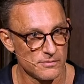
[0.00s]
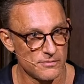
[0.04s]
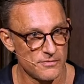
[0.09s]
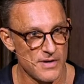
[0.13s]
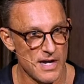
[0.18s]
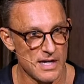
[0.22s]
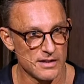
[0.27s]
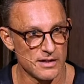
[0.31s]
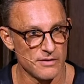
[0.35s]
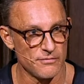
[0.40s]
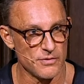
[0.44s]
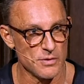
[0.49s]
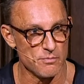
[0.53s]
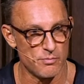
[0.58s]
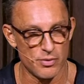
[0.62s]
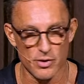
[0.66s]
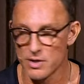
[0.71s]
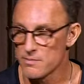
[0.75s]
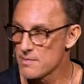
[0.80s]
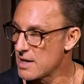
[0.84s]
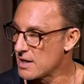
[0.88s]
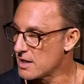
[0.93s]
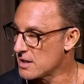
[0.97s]
In fact, if you
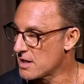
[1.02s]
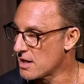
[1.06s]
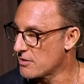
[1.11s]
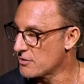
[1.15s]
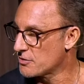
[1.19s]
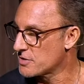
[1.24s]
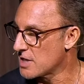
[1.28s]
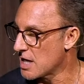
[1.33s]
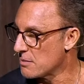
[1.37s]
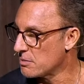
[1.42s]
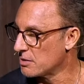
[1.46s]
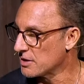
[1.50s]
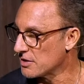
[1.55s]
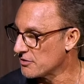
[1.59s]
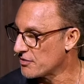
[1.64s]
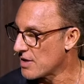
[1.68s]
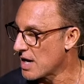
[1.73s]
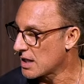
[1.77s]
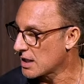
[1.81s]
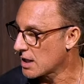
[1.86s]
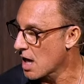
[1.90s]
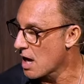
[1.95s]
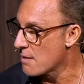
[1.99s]
put him at another table, he's
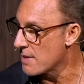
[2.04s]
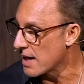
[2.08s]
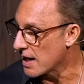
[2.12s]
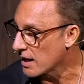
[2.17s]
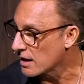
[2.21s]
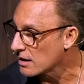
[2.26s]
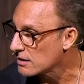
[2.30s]
not coming.